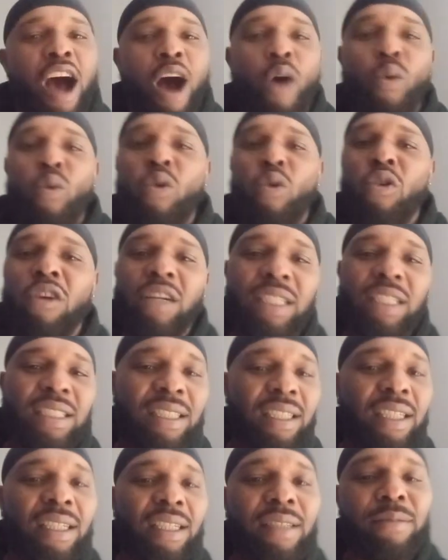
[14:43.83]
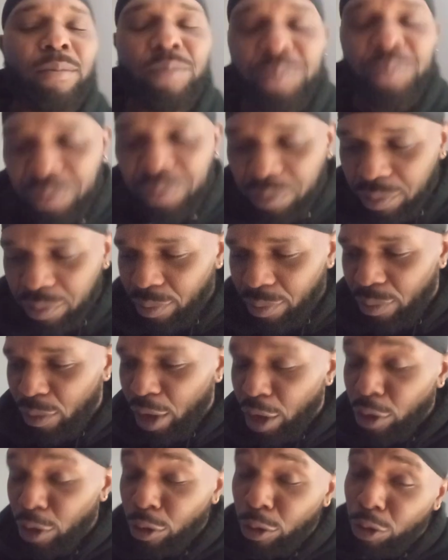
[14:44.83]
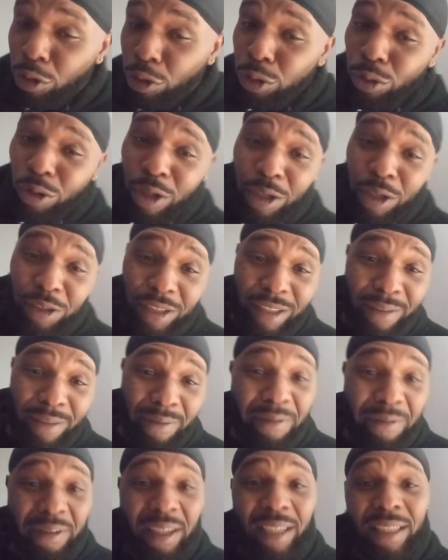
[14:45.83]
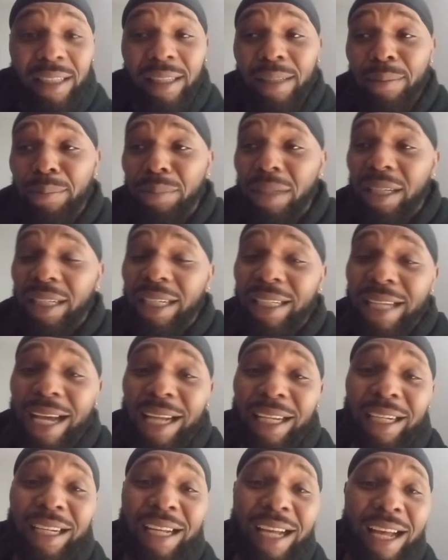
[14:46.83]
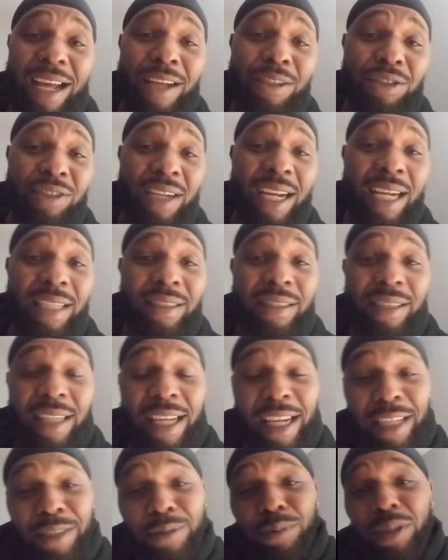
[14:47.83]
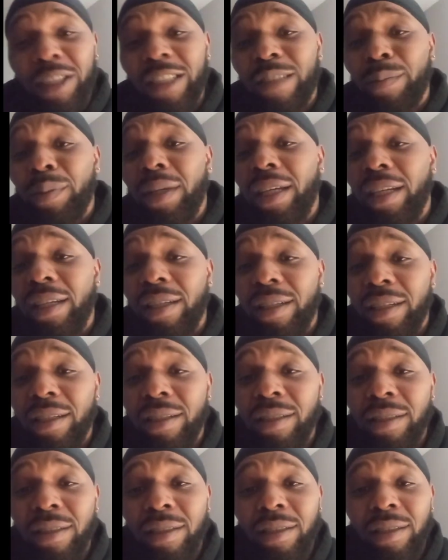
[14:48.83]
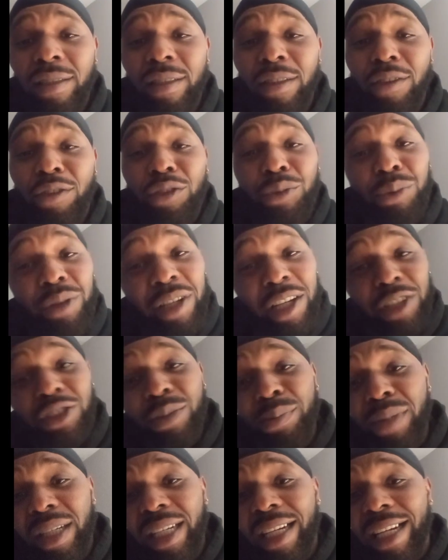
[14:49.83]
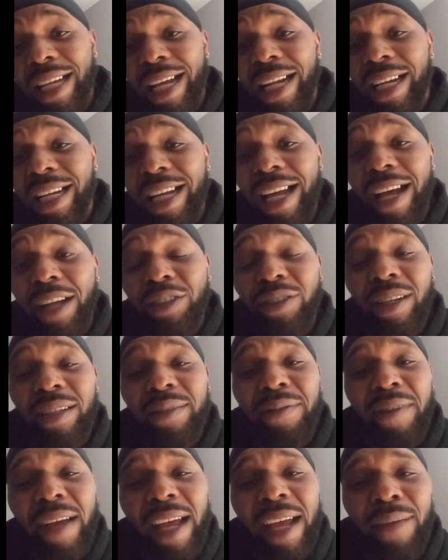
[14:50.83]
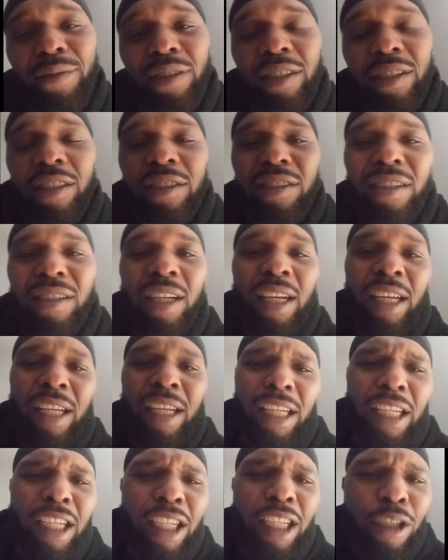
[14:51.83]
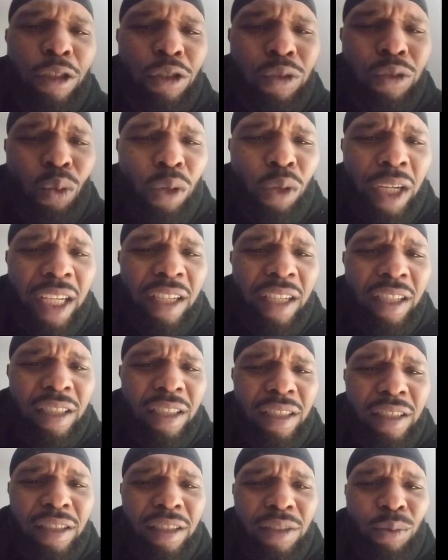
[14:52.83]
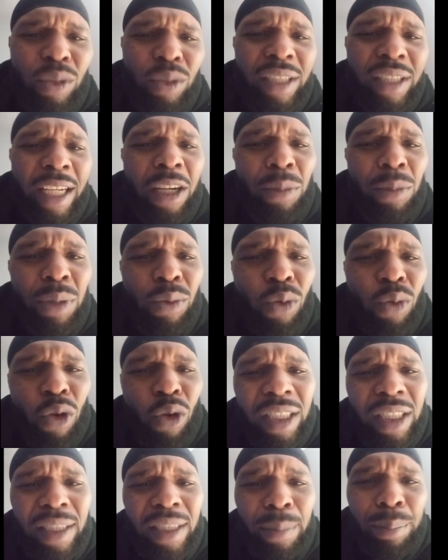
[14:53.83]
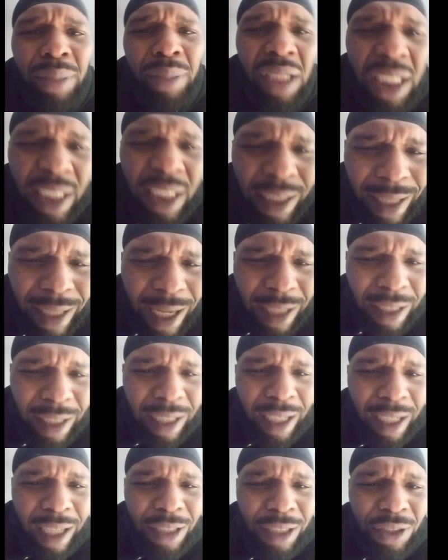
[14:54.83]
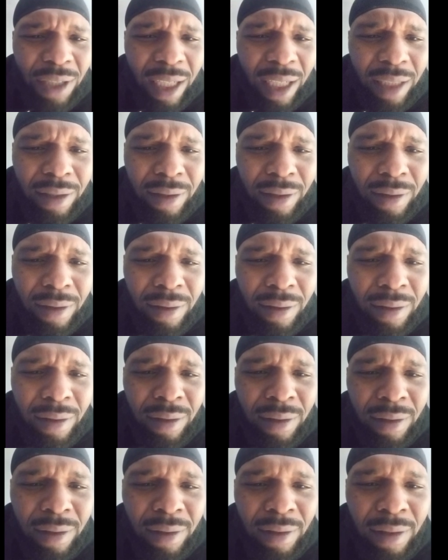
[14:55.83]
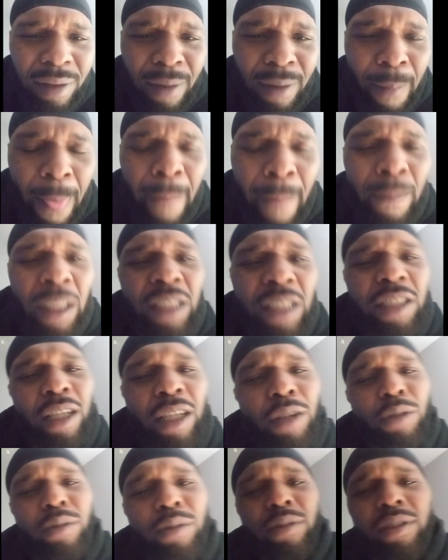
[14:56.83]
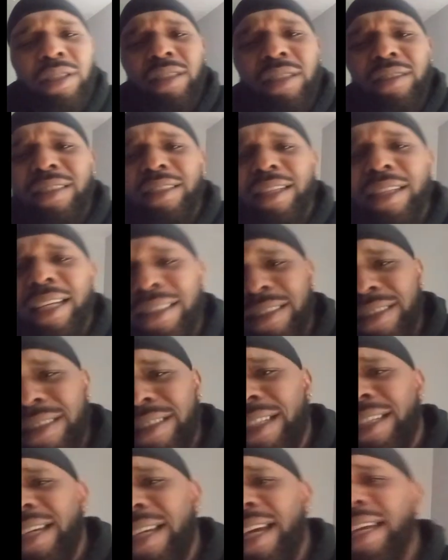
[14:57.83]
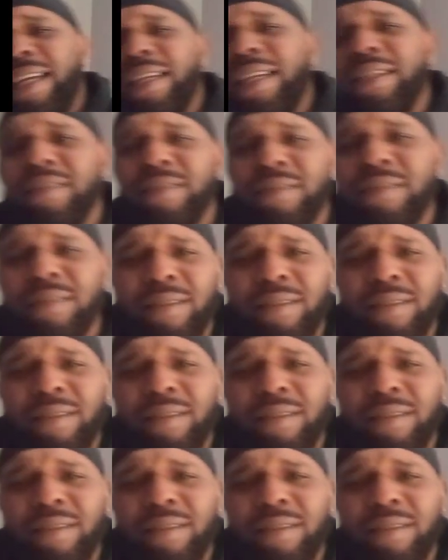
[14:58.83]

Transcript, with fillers: are warranting two hundred fifty million dollars contracts as we speak, three hundred million dollars contracts, five years, in twenty years, what they're going to be warranting? Billion dollar contracts. So this is the key.